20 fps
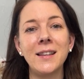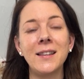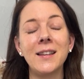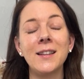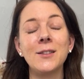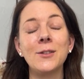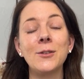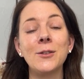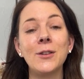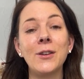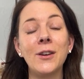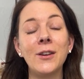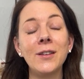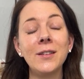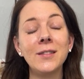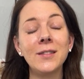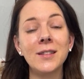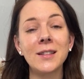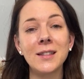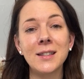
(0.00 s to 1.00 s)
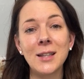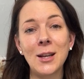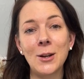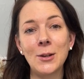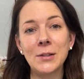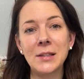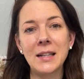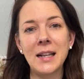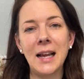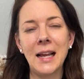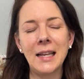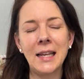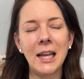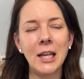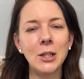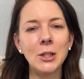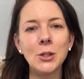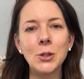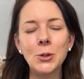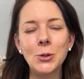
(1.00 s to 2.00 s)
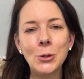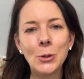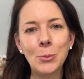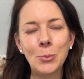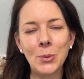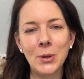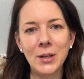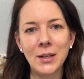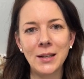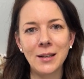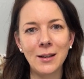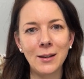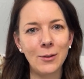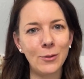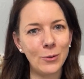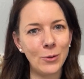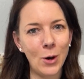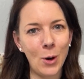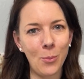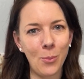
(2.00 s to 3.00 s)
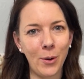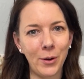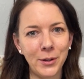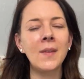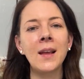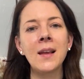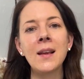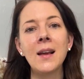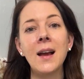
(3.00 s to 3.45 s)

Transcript: that not sounds like a stupid robot.